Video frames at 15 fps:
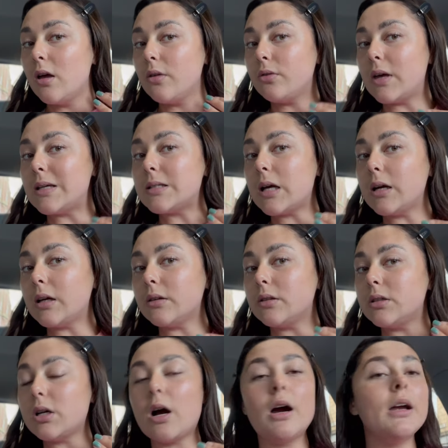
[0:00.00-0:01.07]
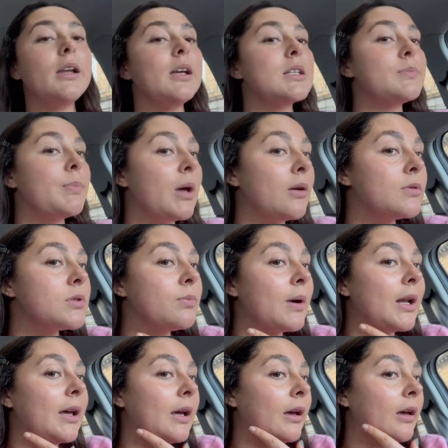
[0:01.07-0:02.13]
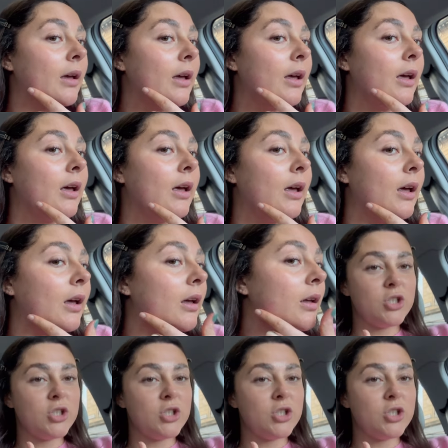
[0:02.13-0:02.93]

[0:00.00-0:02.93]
There's like the tiniest bit of swelling here.